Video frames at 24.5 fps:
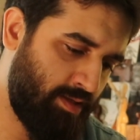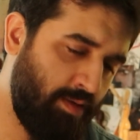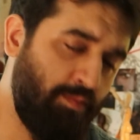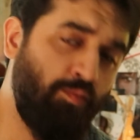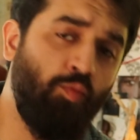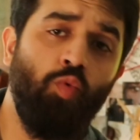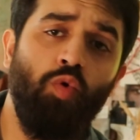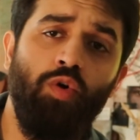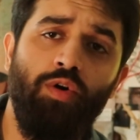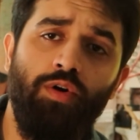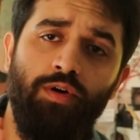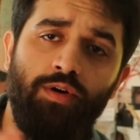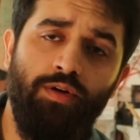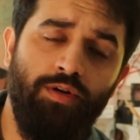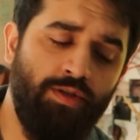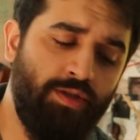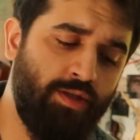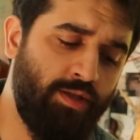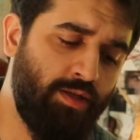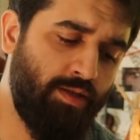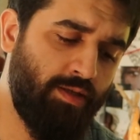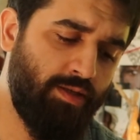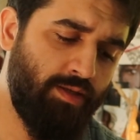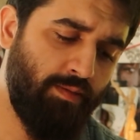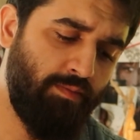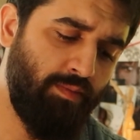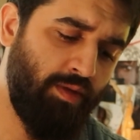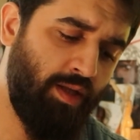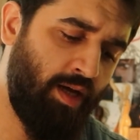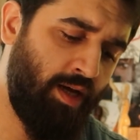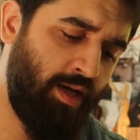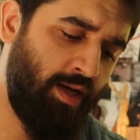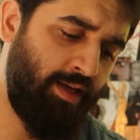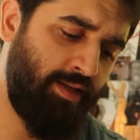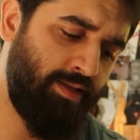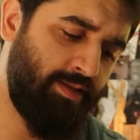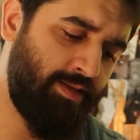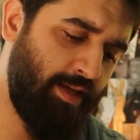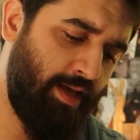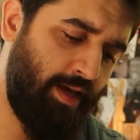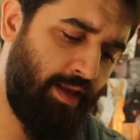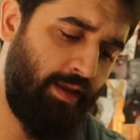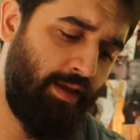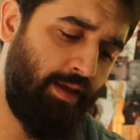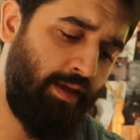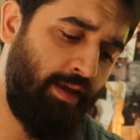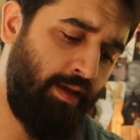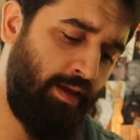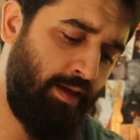some words, some lines
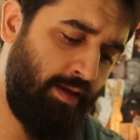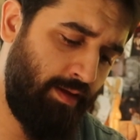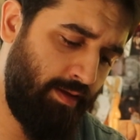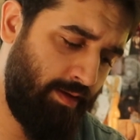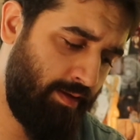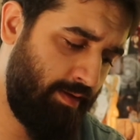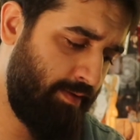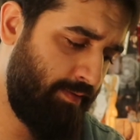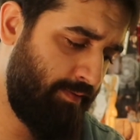that he